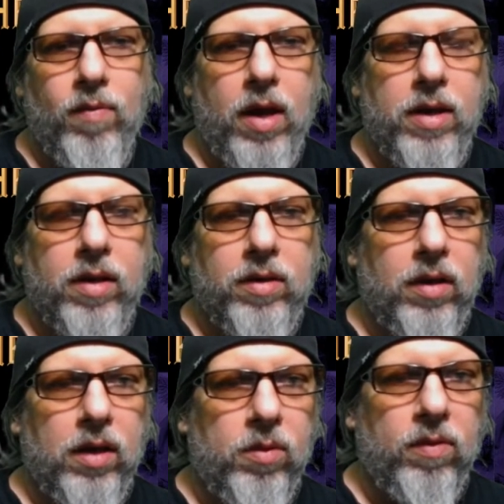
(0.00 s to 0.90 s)
not
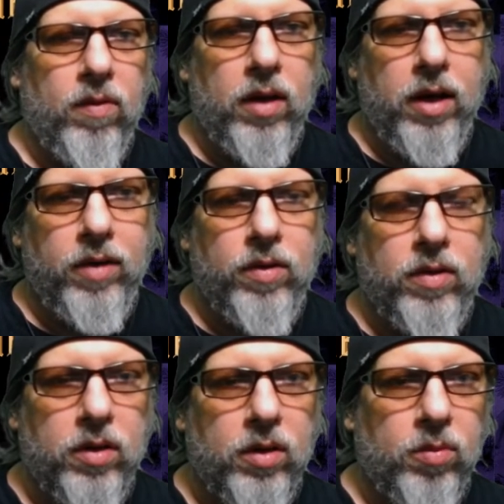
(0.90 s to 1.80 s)
necessarily with a full
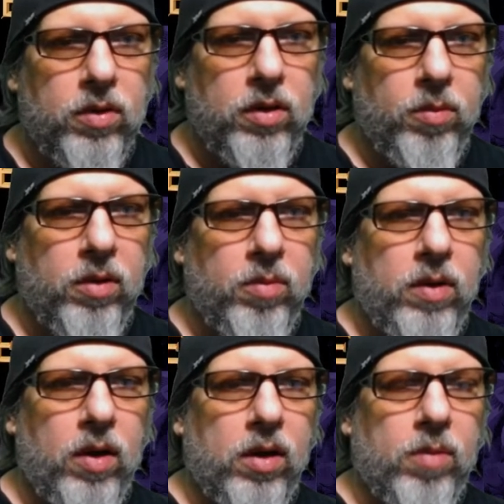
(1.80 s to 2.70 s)
exorcism or something
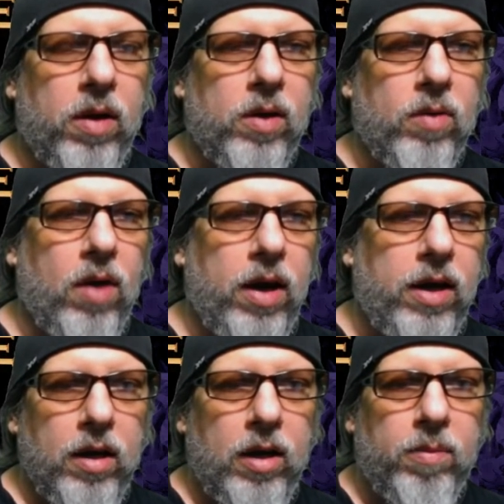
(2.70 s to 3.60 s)
beyond a minor rite,